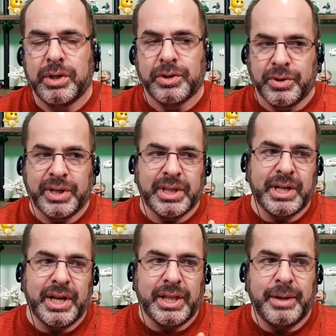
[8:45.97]
During the
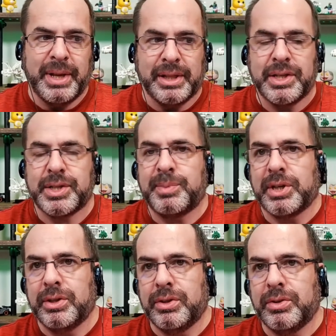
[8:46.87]
day, they mainly
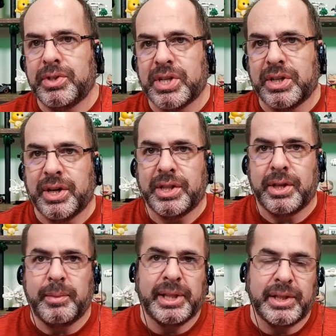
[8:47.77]
speak news. At night,
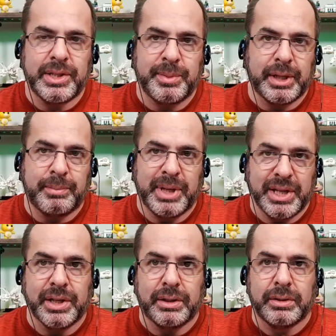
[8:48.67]
they mainly speak
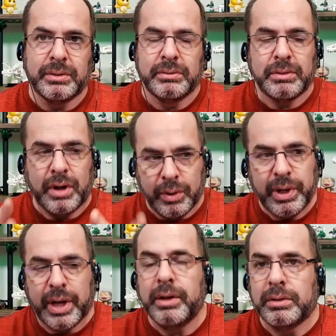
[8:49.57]
opinion.
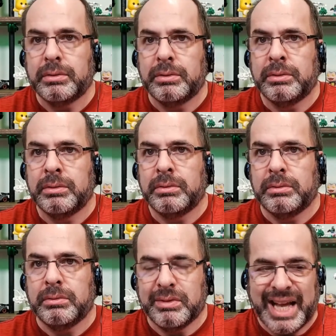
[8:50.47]
Okay.
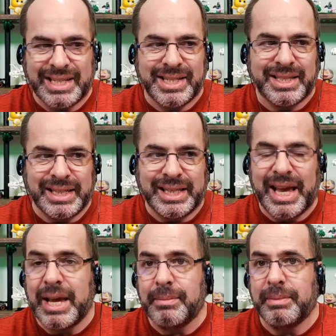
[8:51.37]
That's the
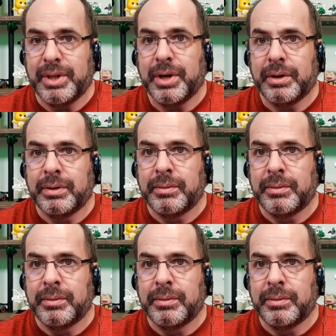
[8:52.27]
game there.